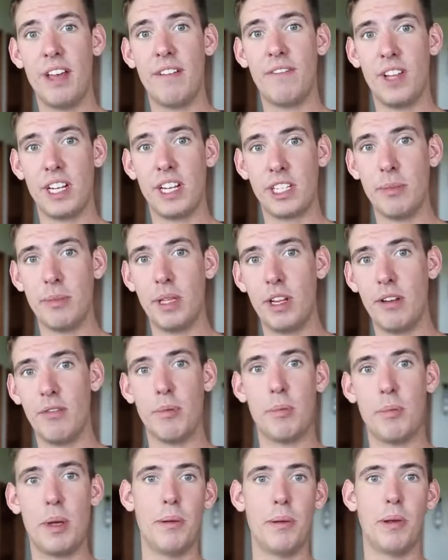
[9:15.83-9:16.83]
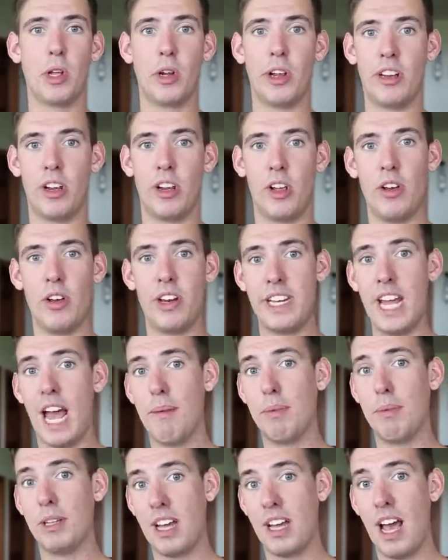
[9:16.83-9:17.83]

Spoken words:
that flexibility from being able to go to tablet